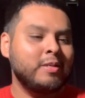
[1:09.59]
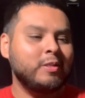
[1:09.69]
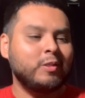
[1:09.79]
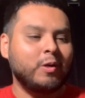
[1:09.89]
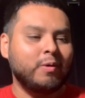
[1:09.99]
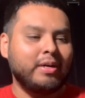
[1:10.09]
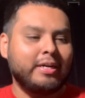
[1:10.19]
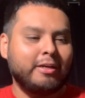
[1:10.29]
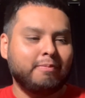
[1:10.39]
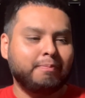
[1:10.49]

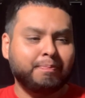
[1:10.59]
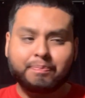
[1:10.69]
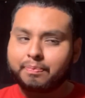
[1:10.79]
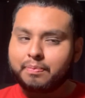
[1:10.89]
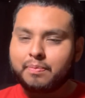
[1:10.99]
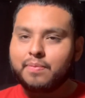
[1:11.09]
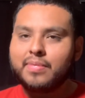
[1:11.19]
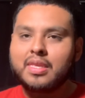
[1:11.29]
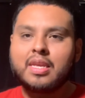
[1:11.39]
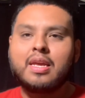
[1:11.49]
So
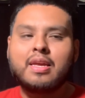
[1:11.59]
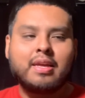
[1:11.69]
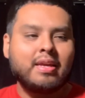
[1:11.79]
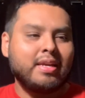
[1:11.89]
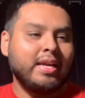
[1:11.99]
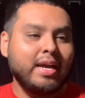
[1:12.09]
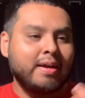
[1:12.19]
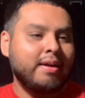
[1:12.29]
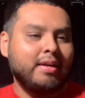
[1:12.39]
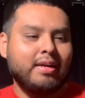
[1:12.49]
yeah,
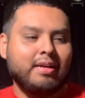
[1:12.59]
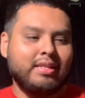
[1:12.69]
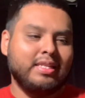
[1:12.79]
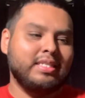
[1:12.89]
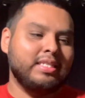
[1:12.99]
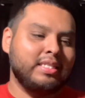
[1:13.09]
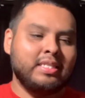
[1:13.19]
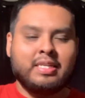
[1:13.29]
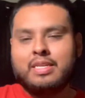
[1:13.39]
this is